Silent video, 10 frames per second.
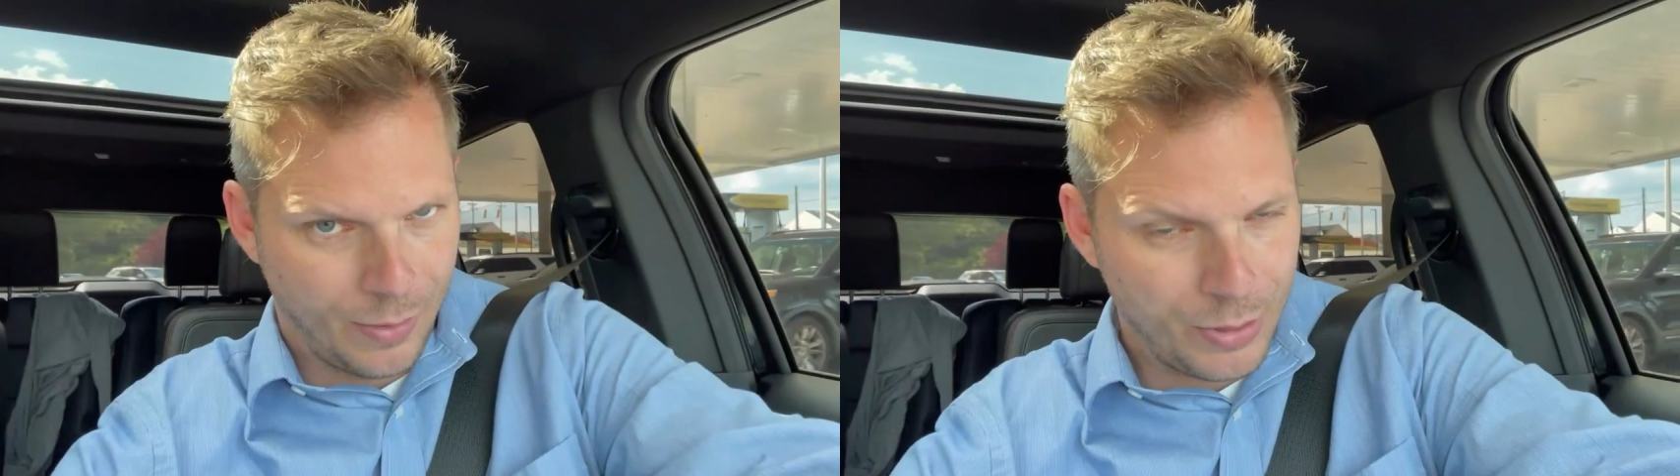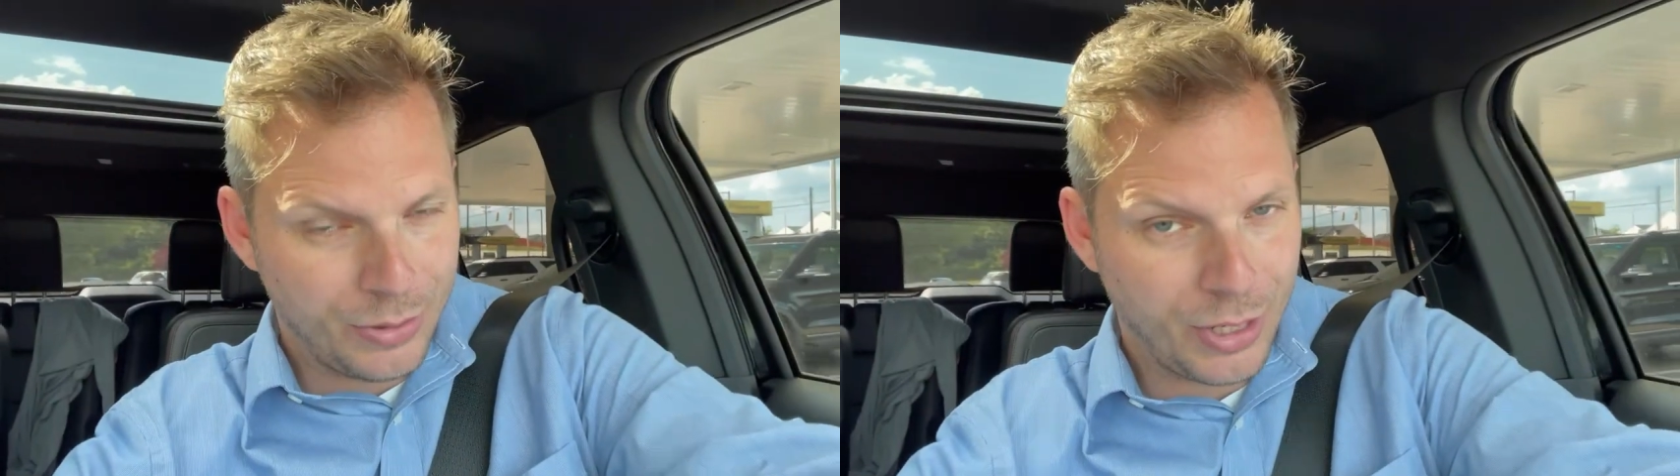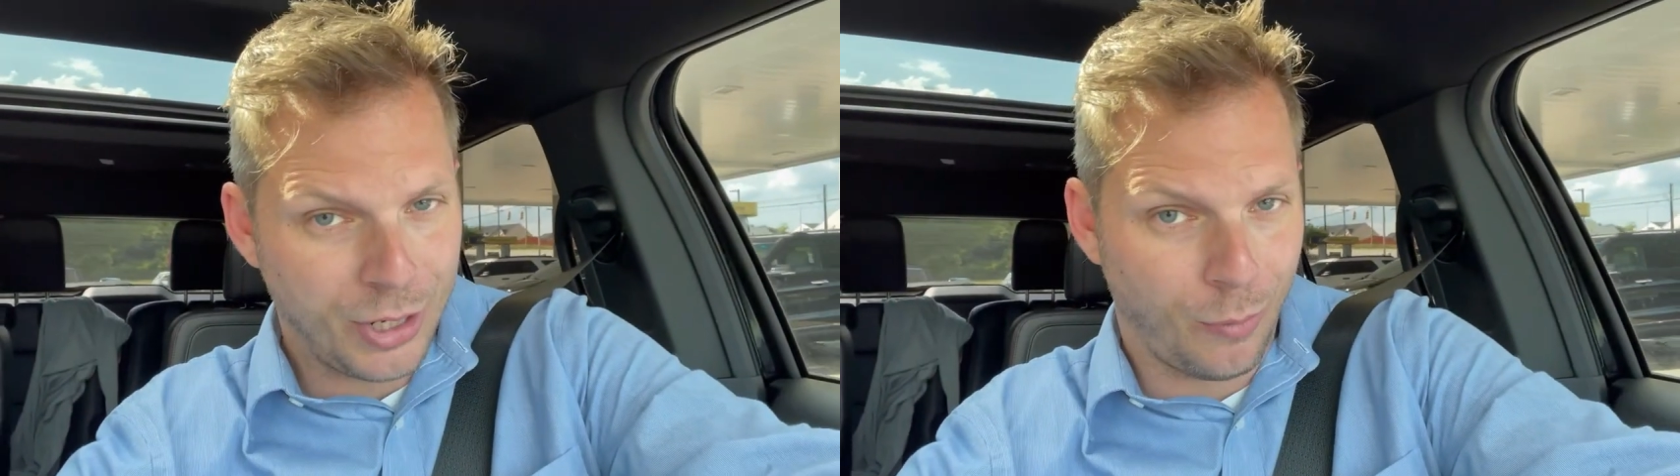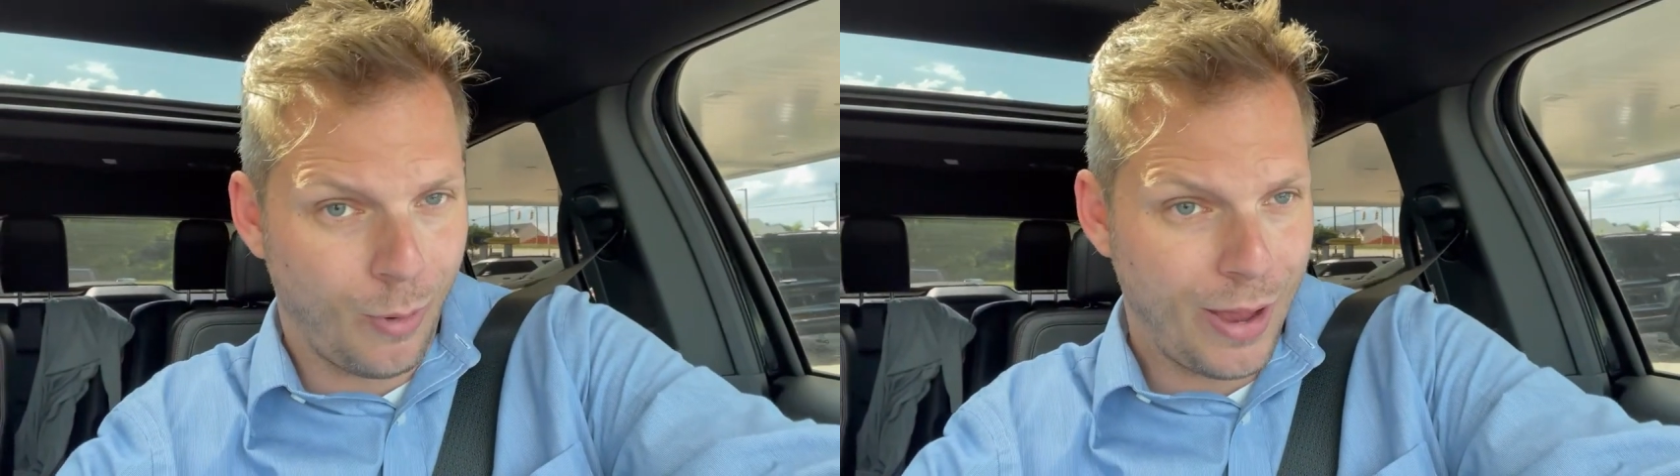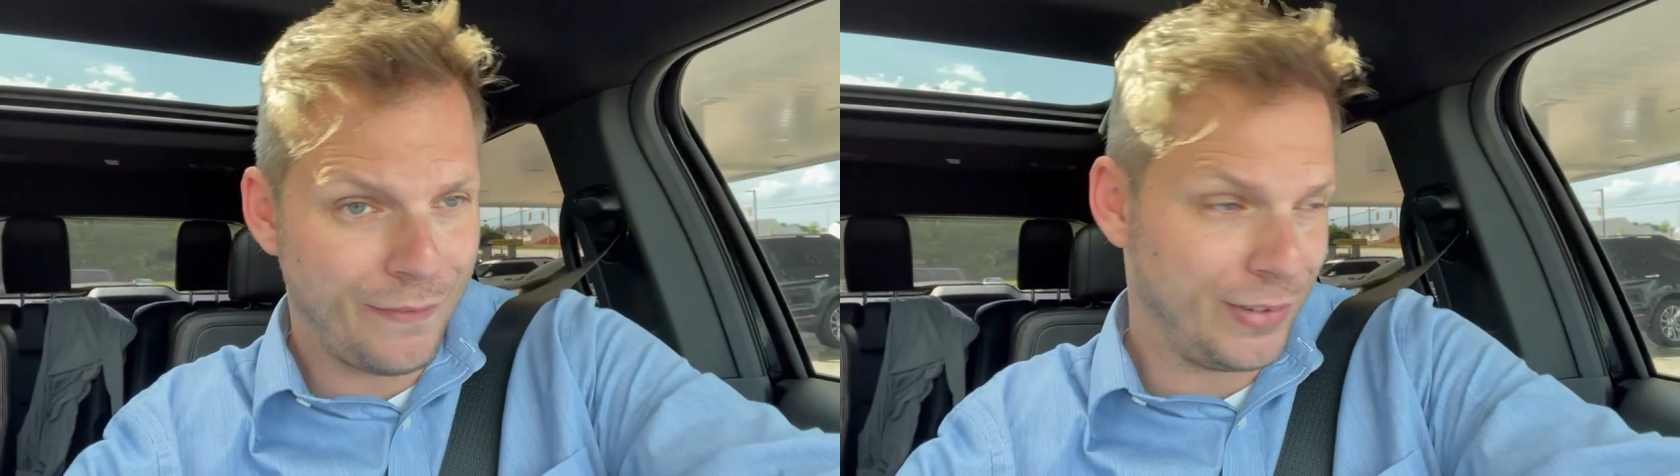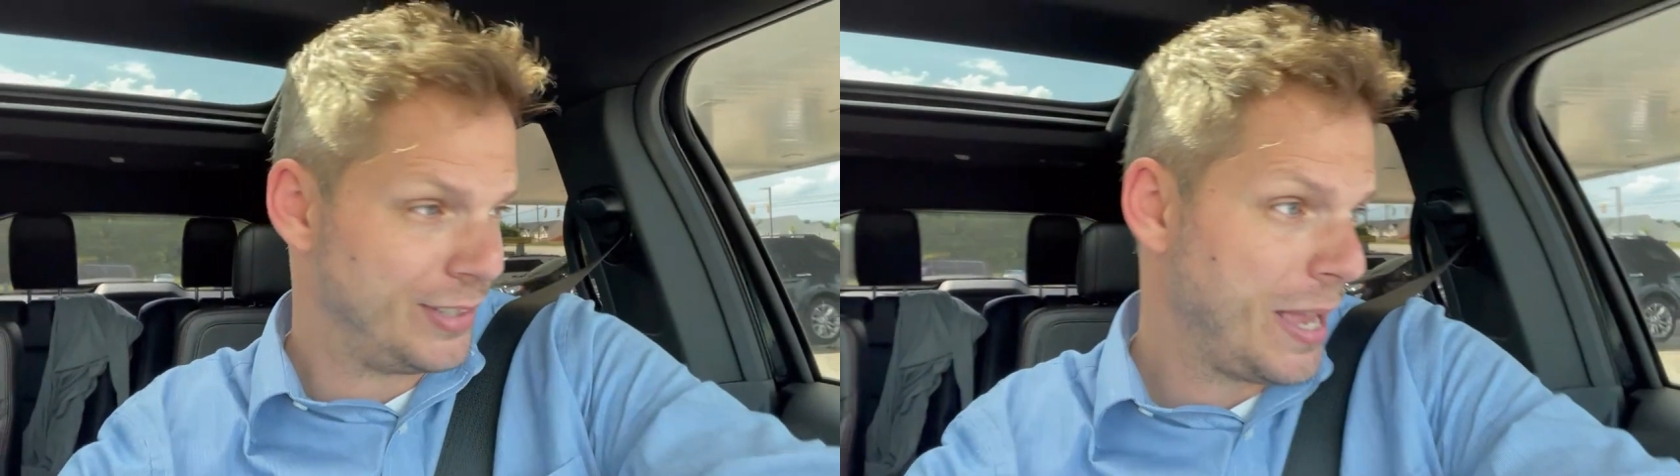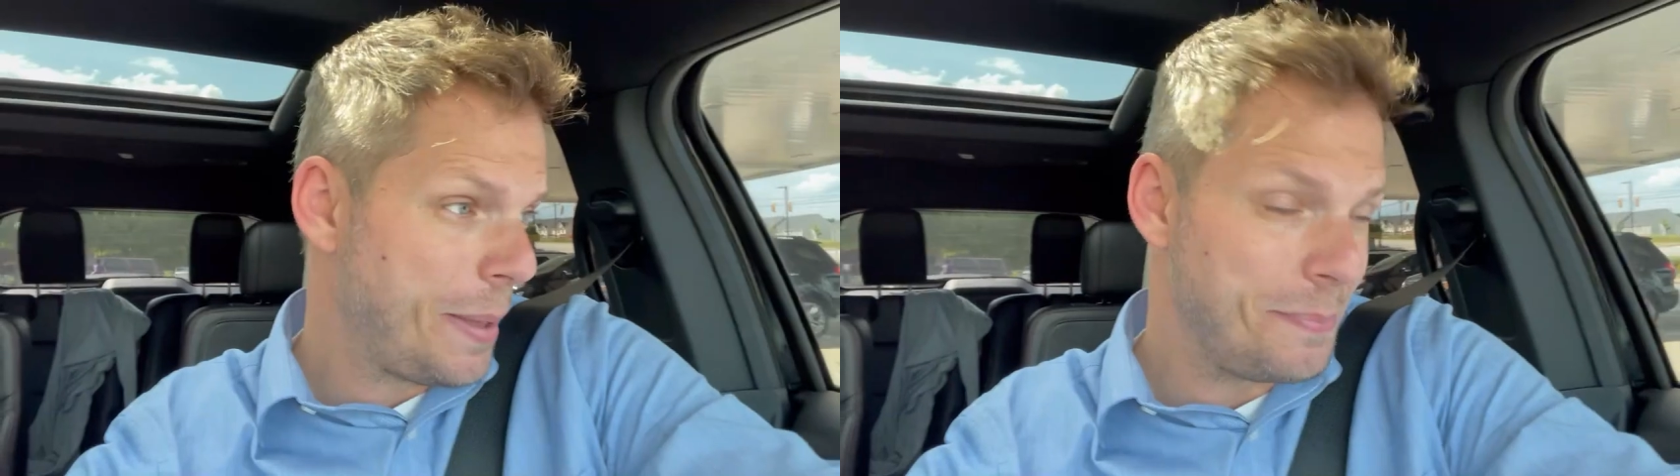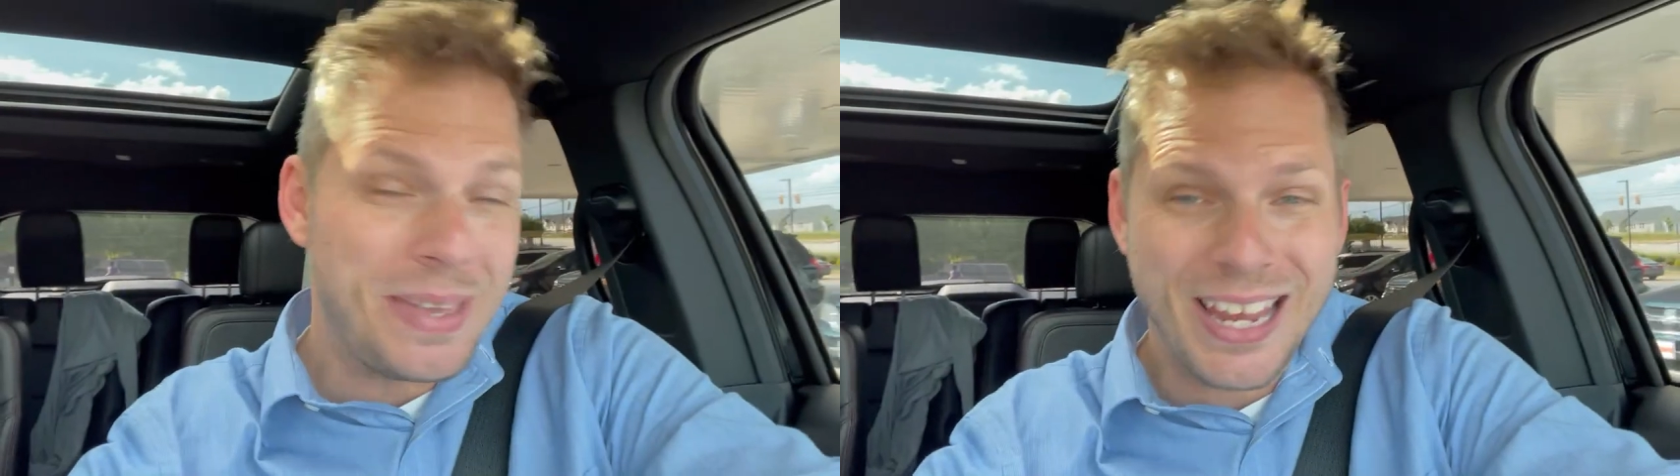When you think your wife is
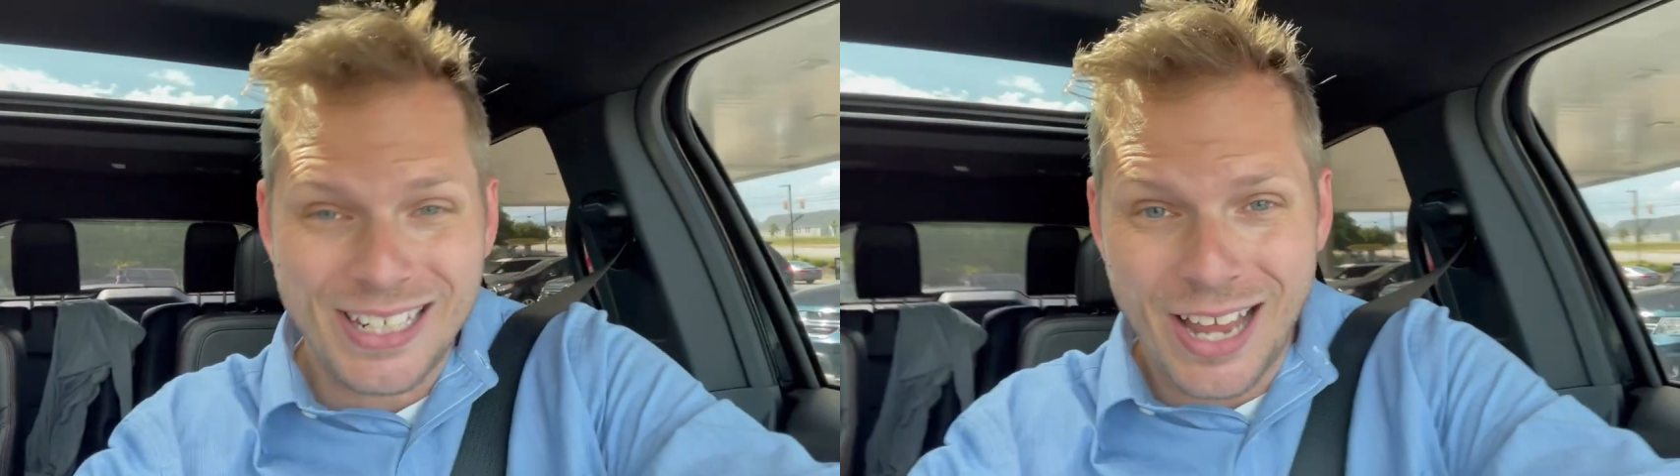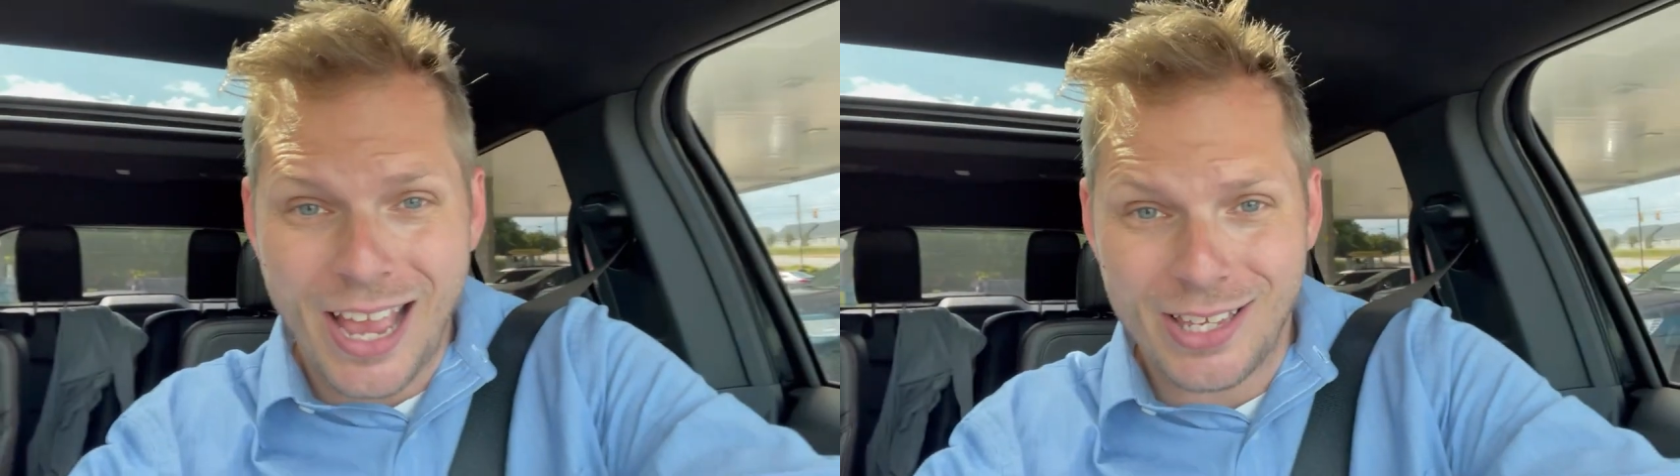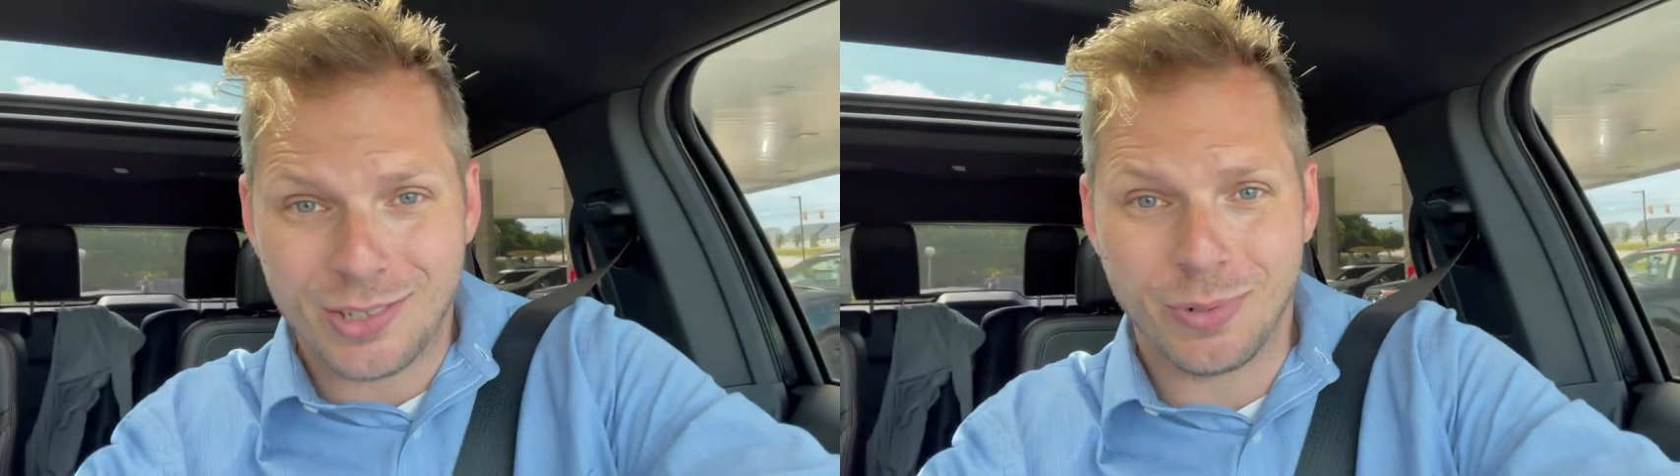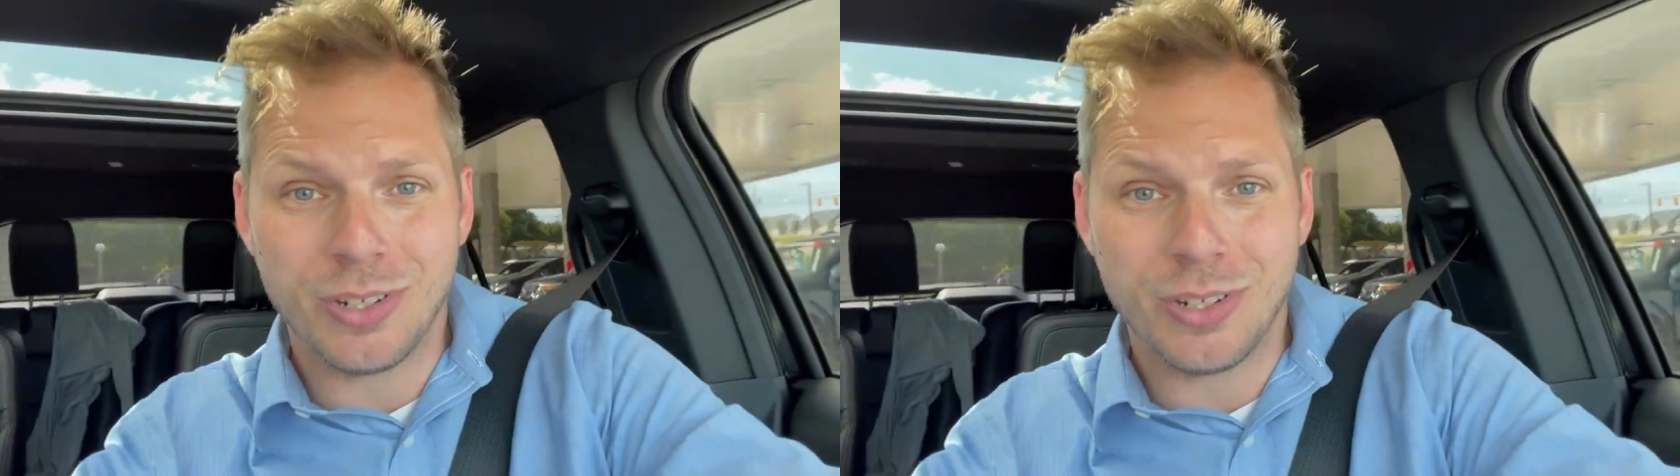being nice,